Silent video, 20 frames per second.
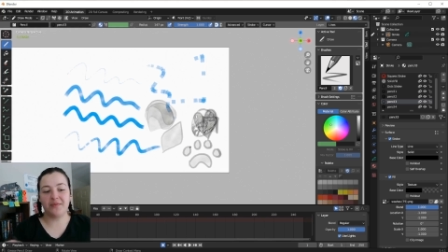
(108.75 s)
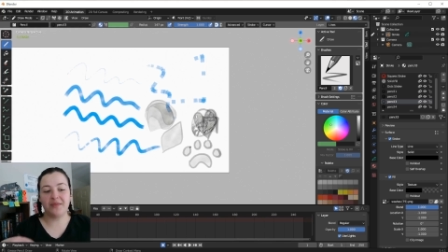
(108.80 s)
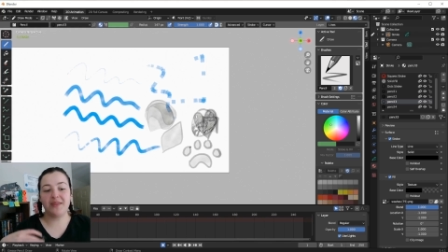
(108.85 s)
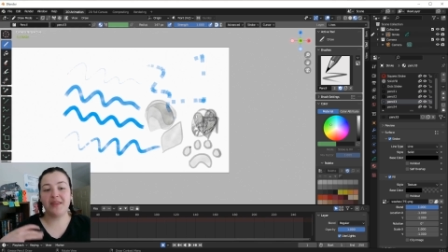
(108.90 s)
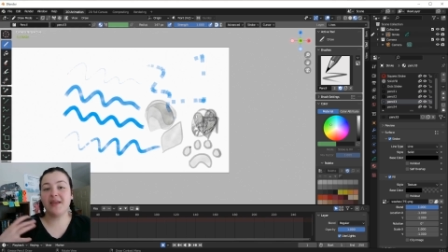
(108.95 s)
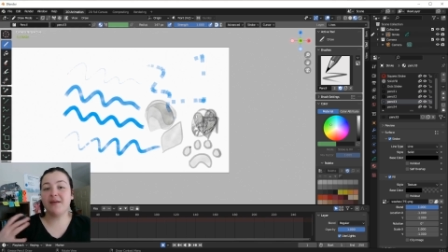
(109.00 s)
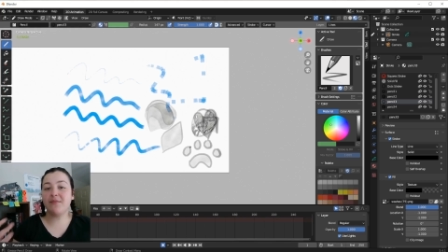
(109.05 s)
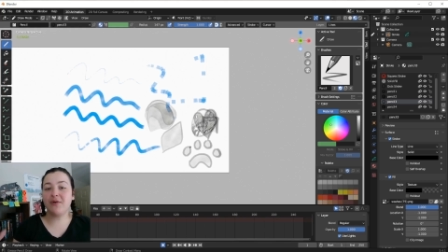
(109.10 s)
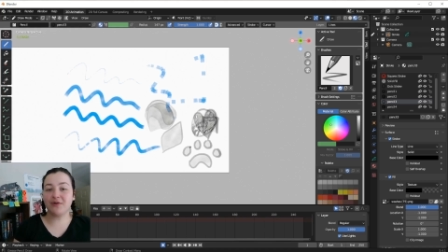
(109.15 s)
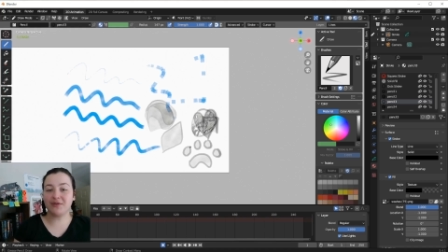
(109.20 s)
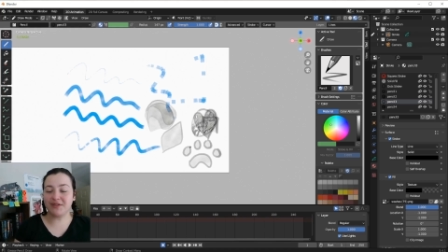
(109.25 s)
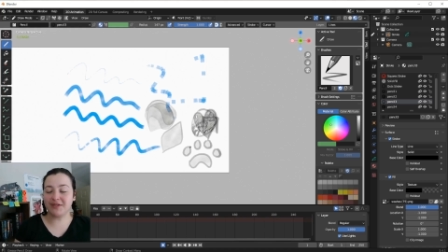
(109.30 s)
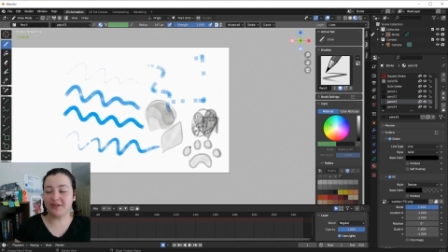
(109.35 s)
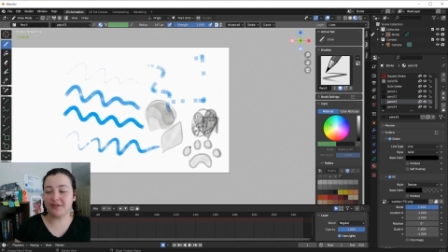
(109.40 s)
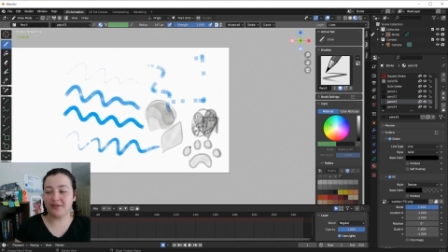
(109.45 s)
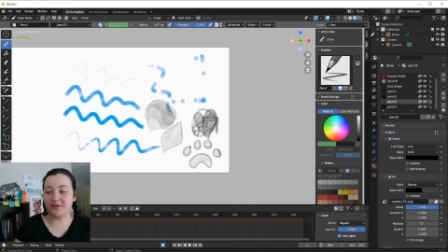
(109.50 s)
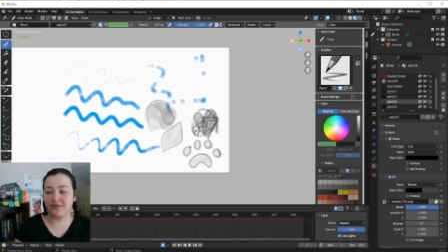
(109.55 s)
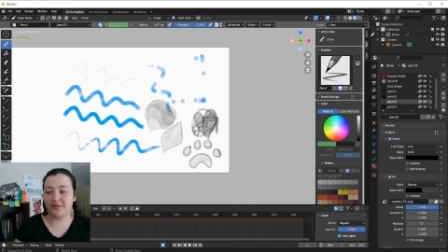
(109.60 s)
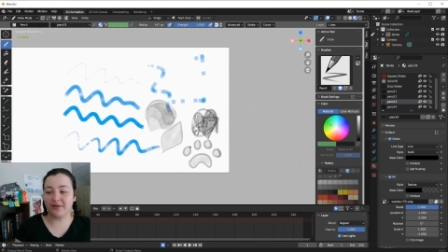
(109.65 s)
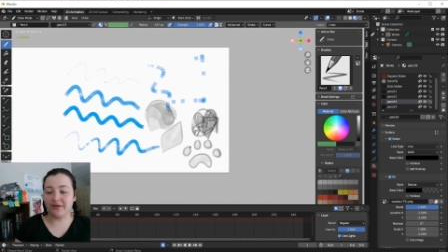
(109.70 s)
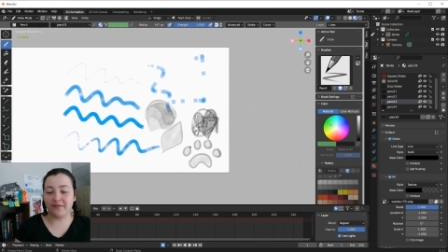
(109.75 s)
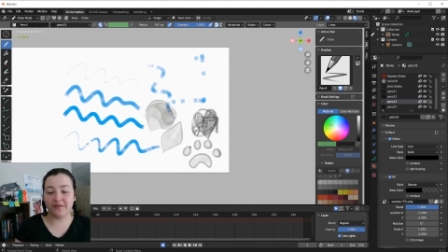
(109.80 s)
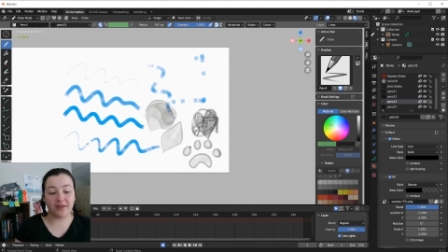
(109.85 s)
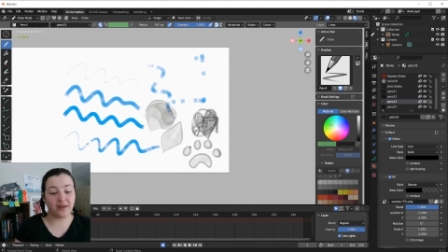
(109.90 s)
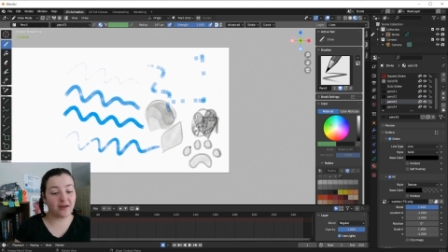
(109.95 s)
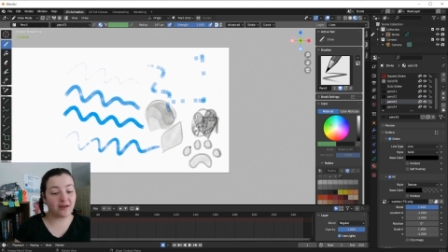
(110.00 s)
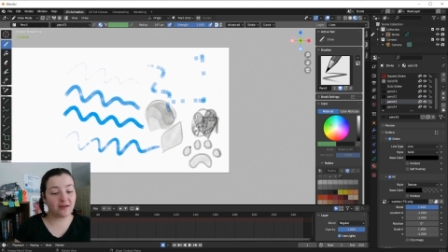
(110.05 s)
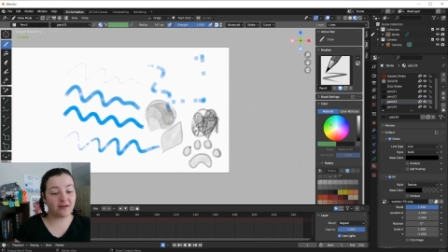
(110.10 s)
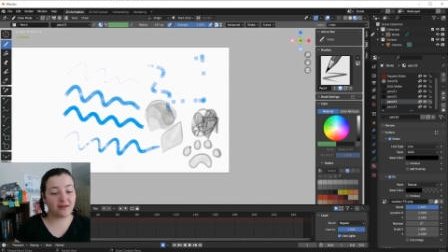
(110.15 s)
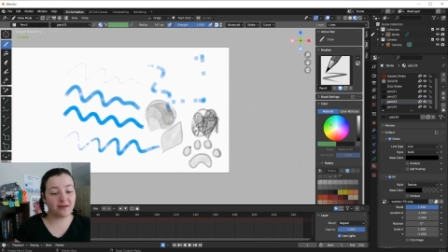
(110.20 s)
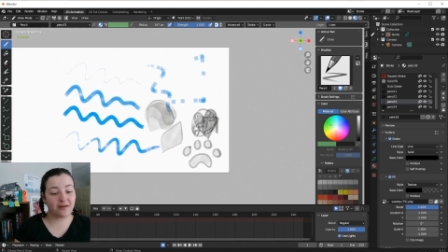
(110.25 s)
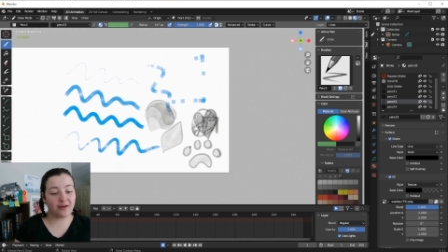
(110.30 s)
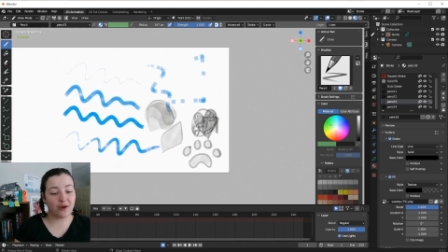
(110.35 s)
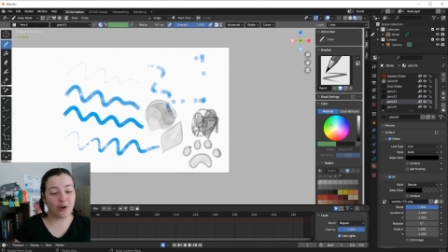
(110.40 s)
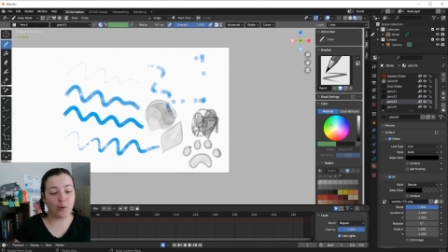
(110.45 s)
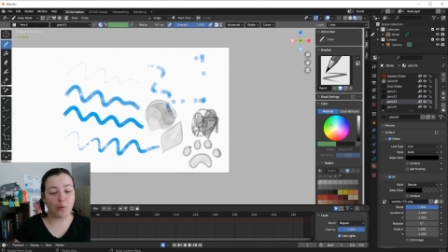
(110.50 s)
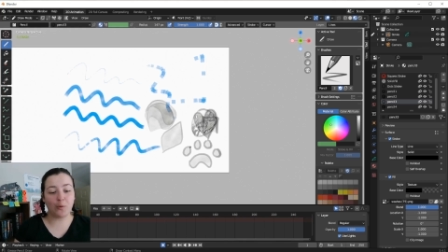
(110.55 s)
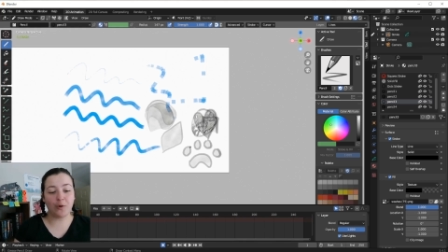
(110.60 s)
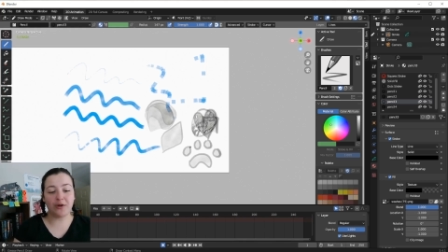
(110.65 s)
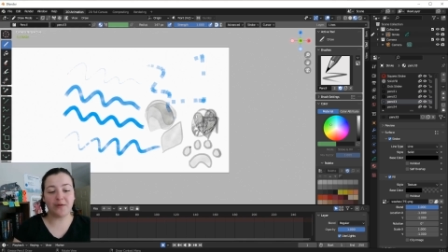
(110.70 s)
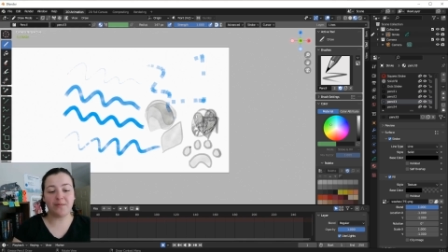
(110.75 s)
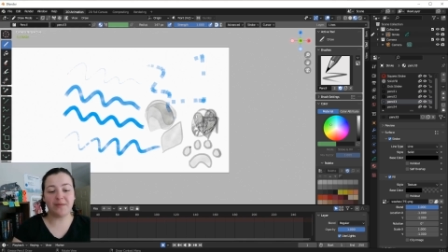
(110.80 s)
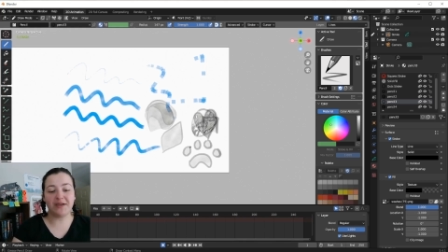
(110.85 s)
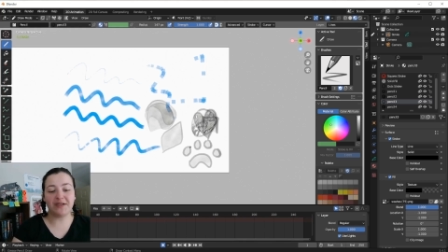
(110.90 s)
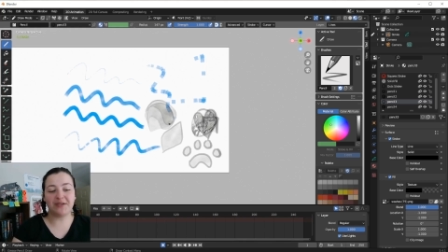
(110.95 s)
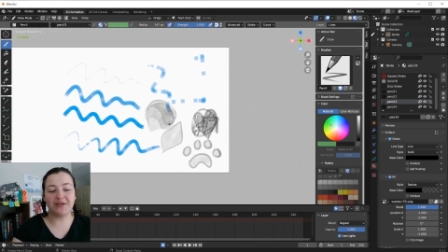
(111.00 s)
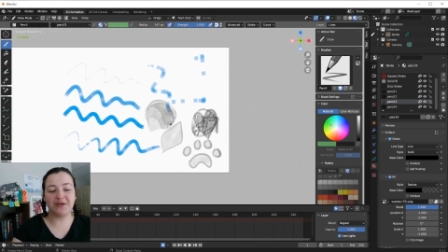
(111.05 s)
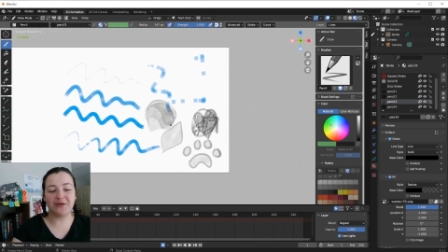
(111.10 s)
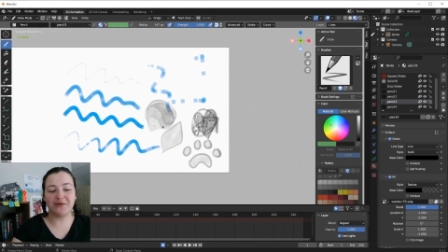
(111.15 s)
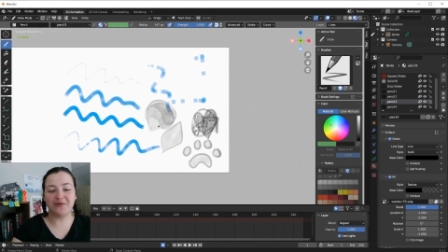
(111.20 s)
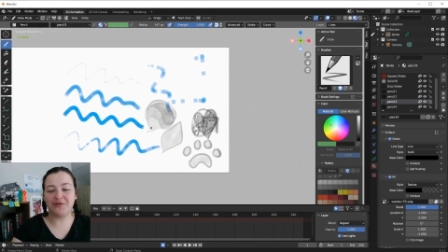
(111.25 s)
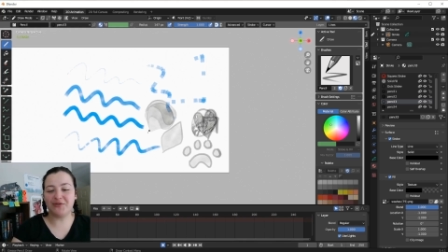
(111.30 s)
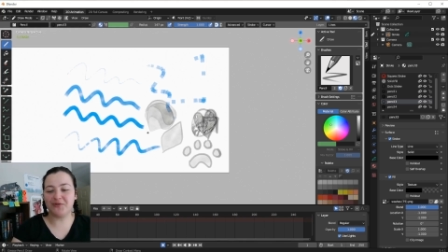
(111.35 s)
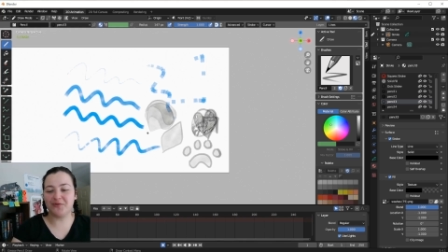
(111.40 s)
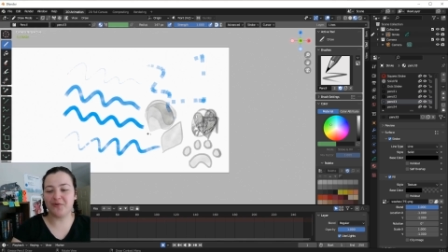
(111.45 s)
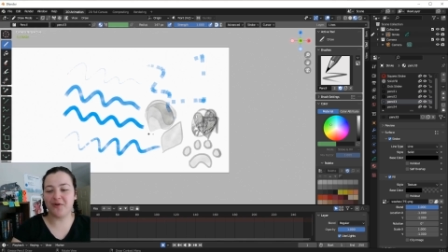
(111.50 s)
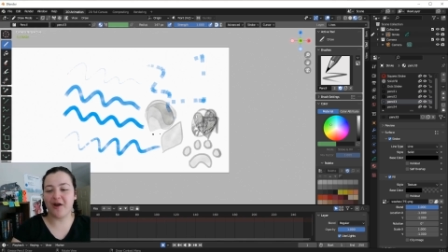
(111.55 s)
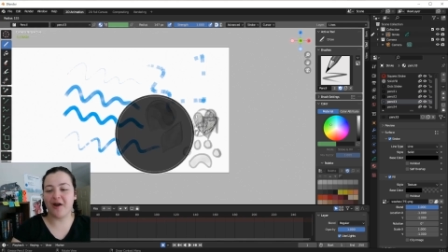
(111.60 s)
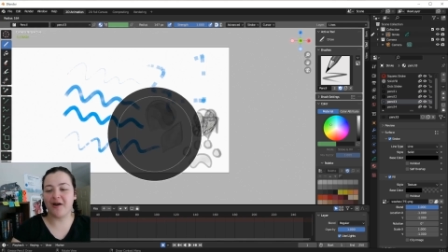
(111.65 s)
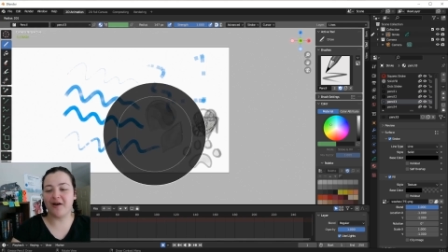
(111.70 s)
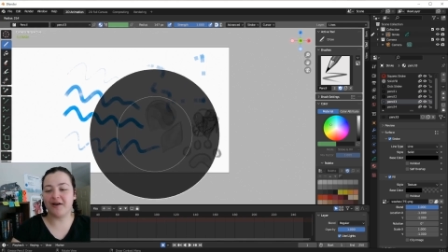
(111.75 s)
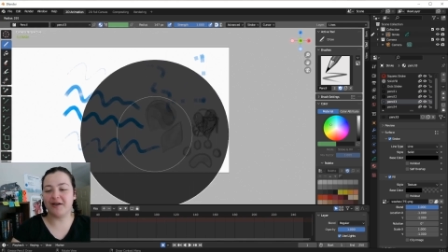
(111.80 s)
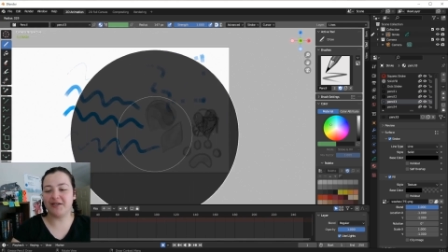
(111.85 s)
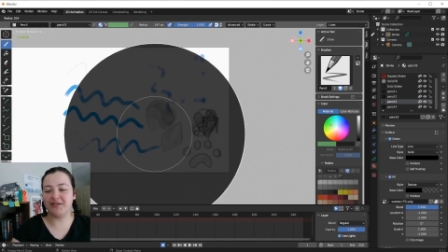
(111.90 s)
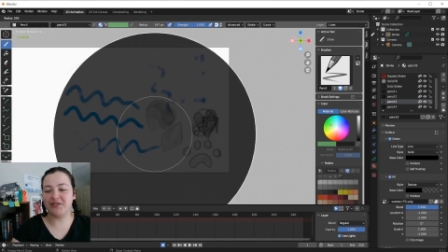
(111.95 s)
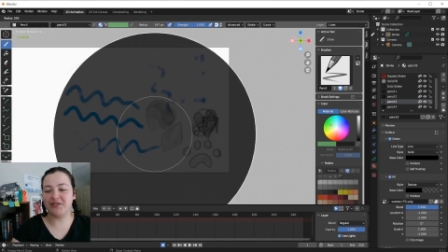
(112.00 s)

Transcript: The most intuitive thing would be to draw a